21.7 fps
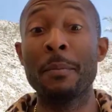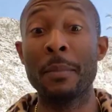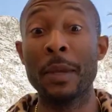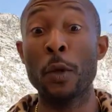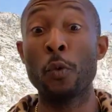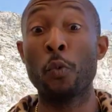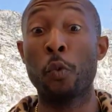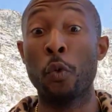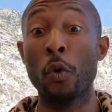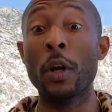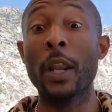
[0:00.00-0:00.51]
me
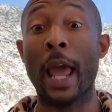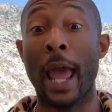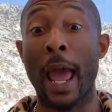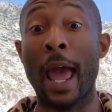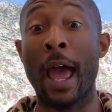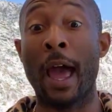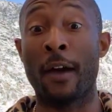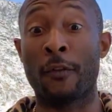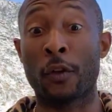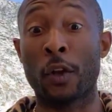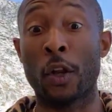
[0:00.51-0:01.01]
would
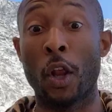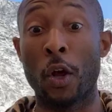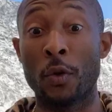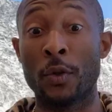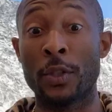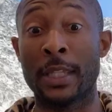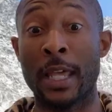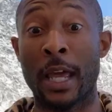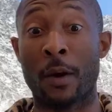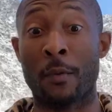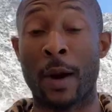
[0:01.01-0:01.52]
have
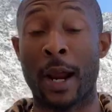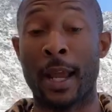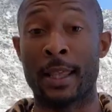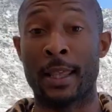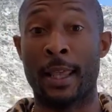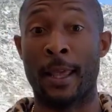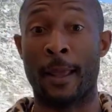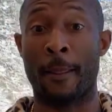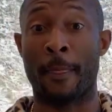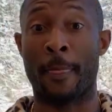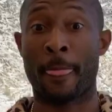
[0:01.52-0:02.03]
closed that right
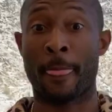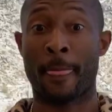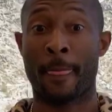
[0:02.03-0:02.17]
then.